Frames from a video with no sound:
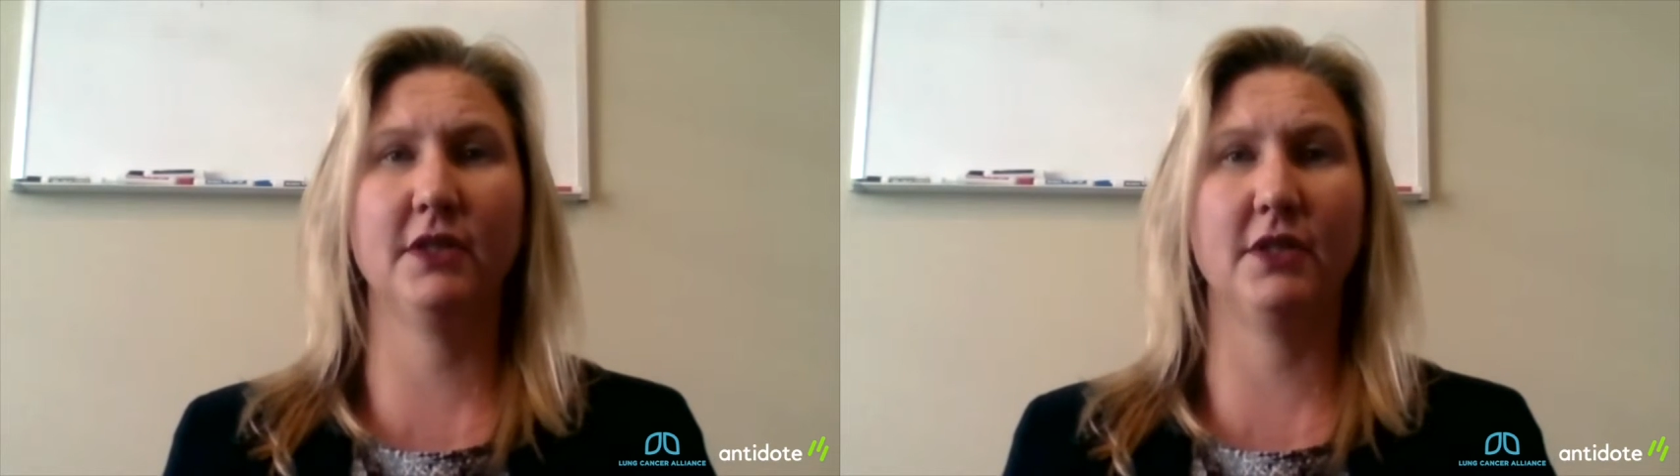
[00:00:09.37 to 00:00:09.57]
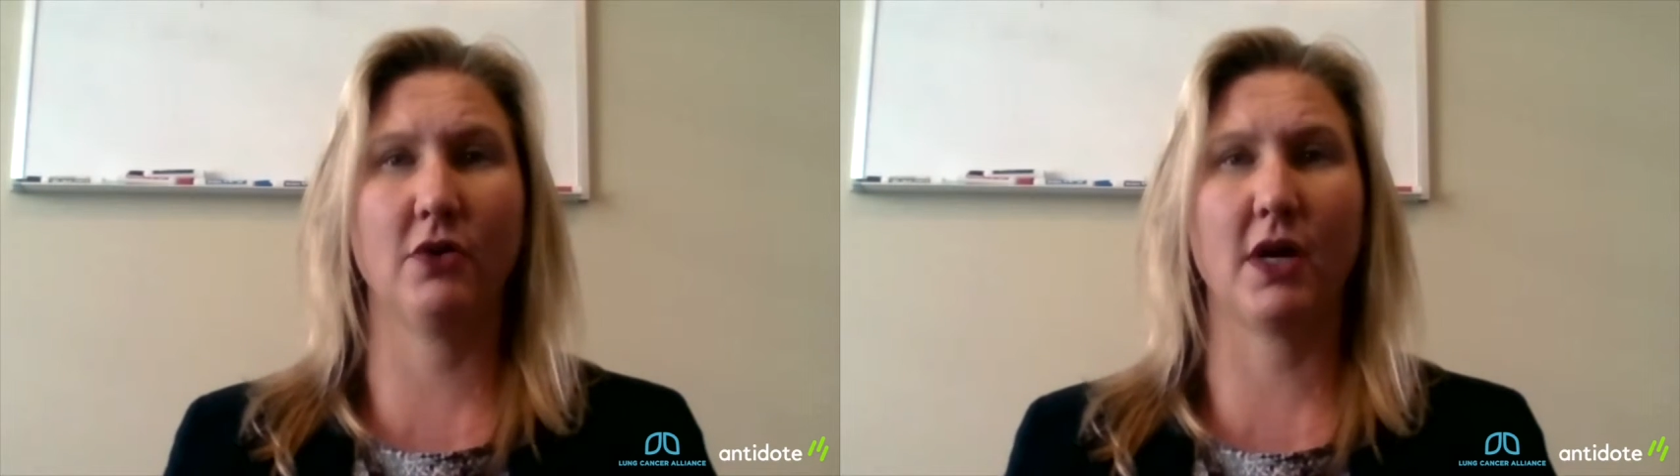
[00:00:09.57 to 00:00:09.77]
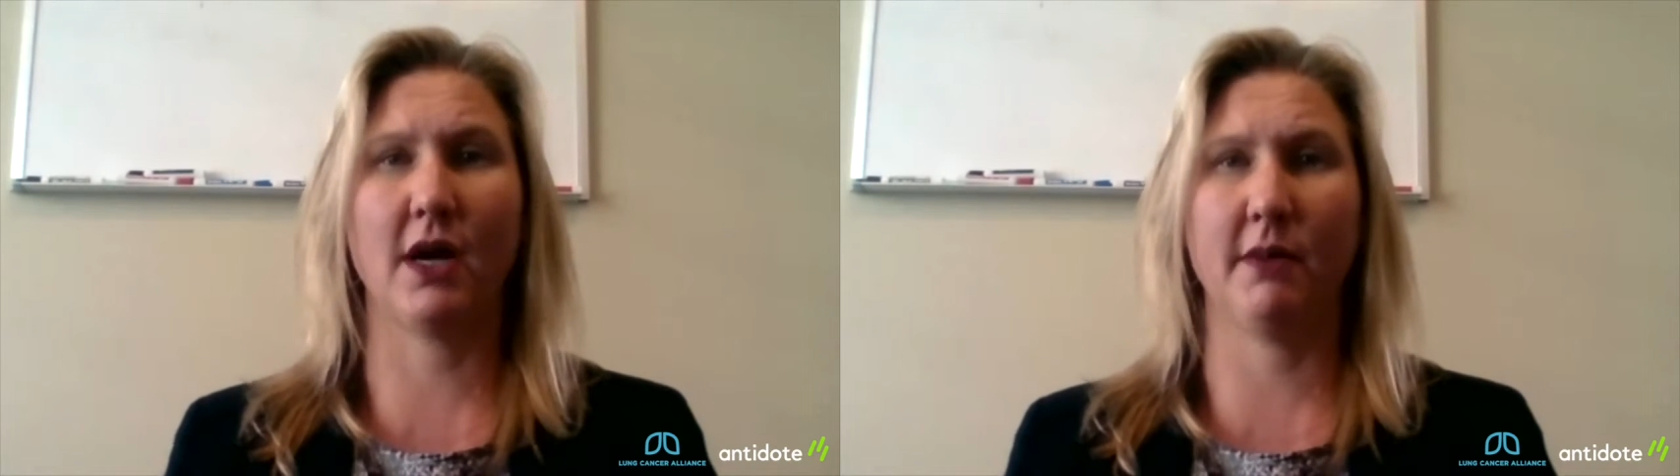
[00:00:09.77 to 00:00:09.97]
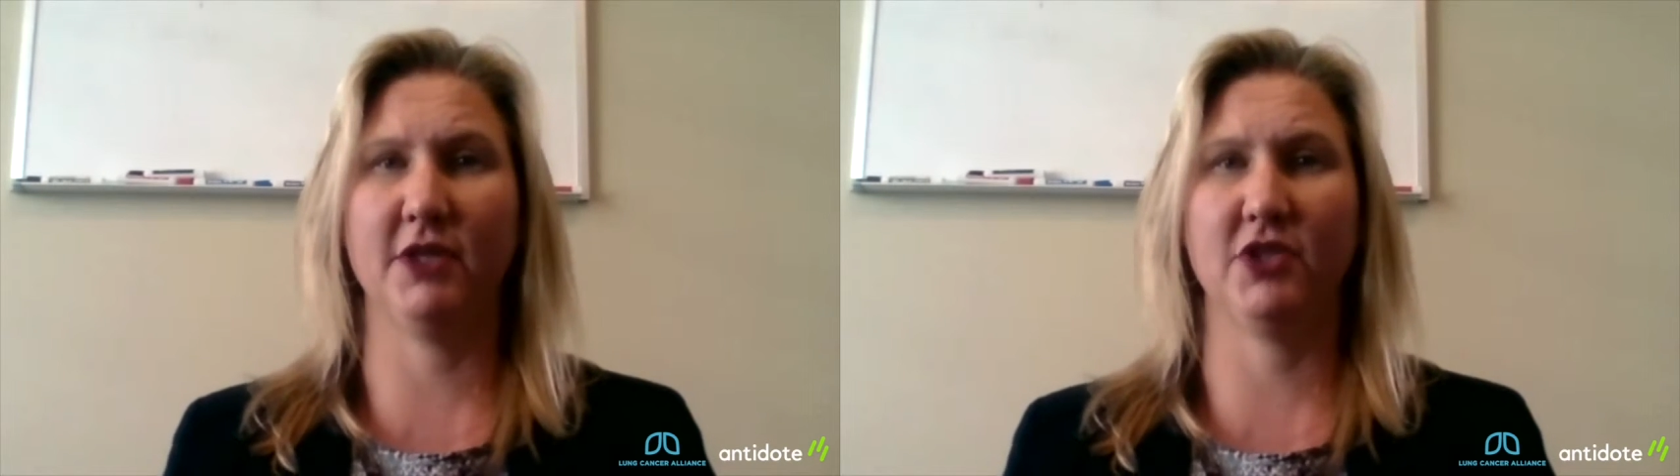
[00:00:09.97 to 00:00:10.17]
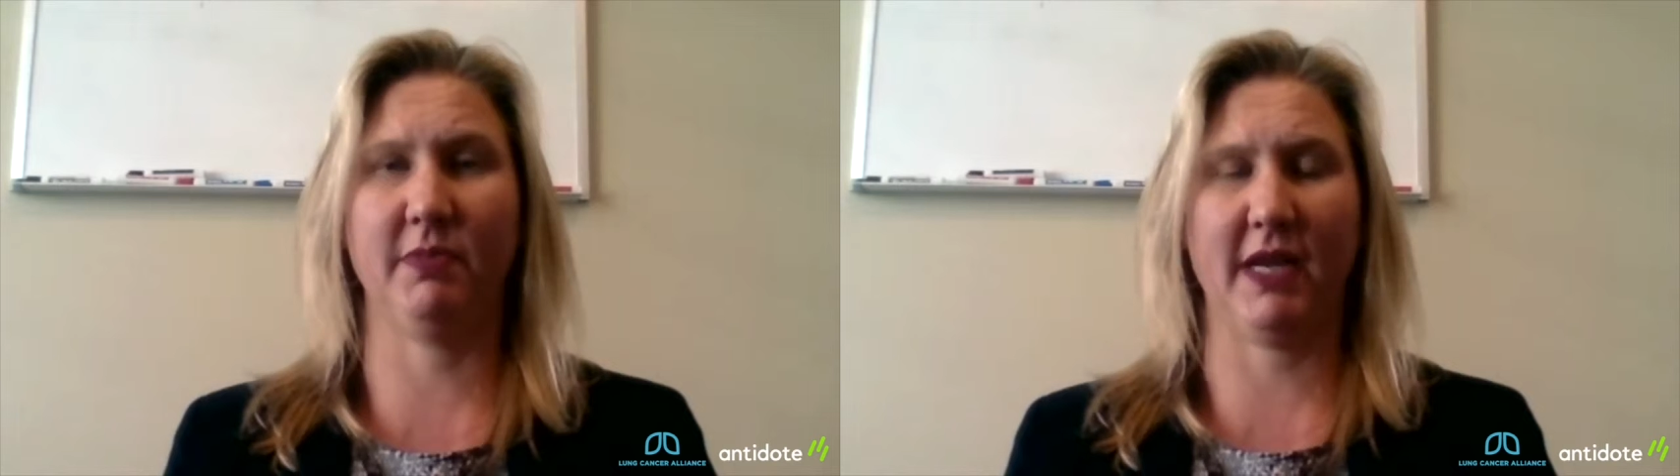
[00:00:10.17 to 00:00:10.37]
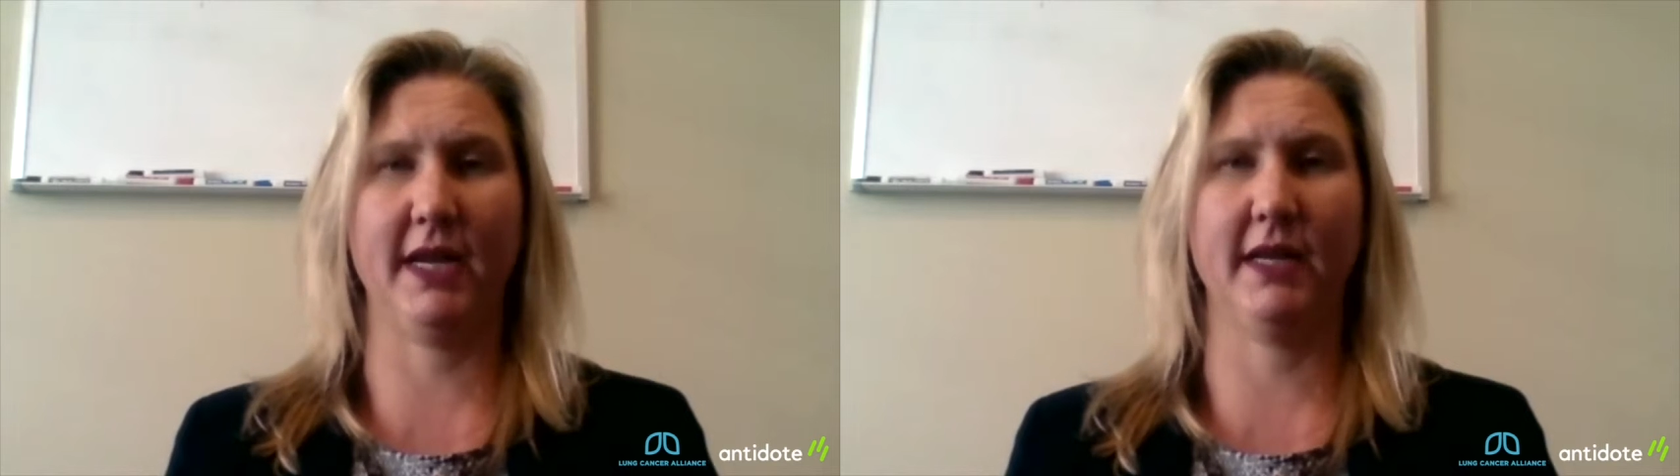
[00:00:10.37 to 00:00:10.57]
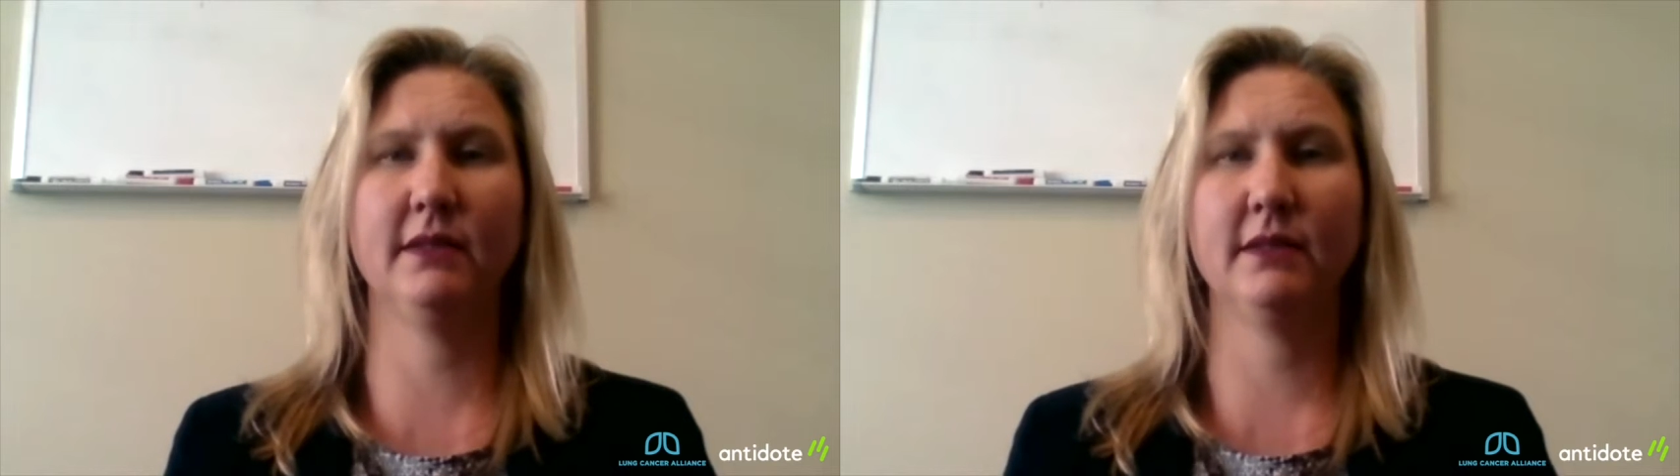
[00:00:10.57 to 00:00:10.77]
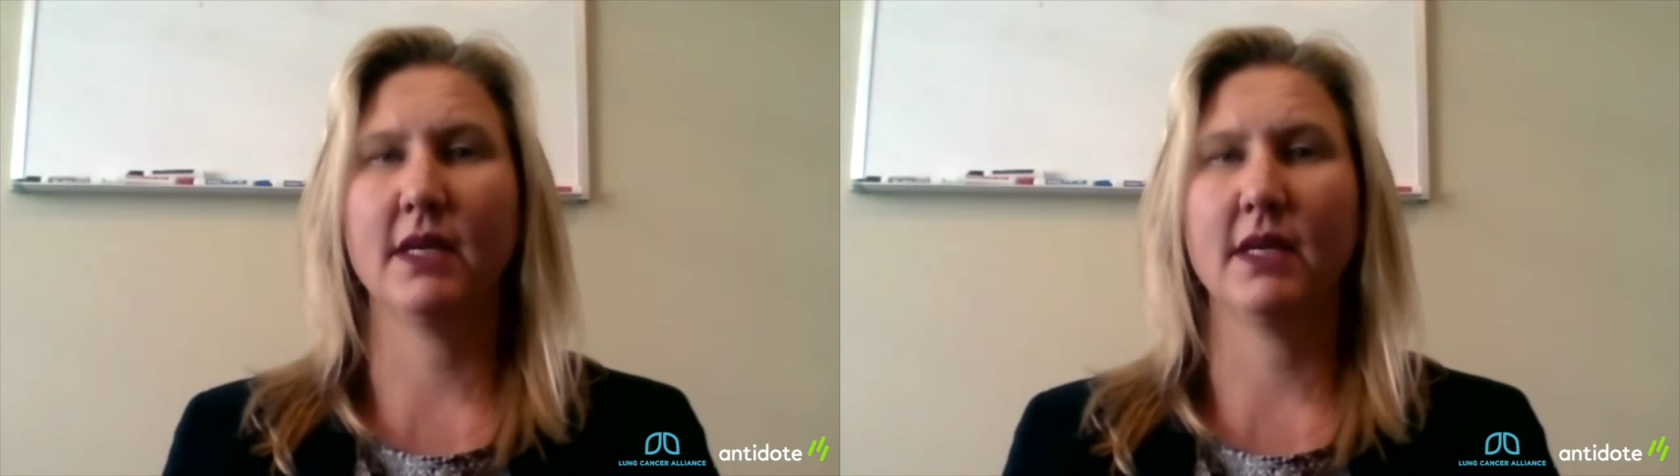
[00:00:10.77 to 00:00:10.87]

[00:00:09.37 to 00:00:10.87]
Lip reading: in Yokohama, Japan.